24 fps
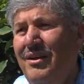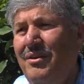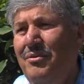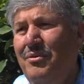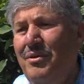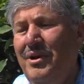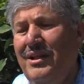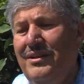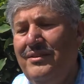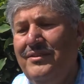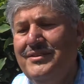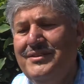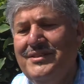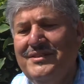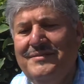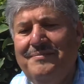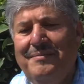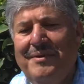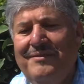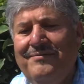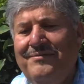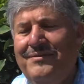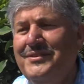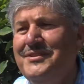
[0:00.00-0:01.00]
Well, this is
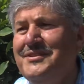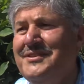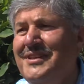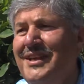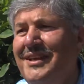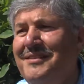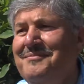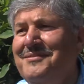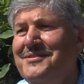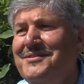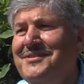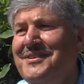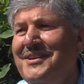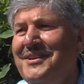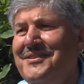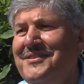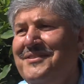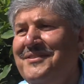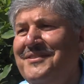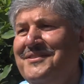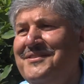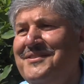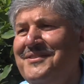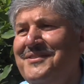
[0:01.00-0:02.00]
my first time, to tell you
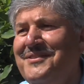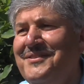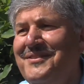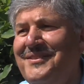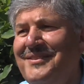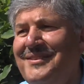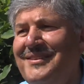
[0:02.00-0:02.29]
the truth.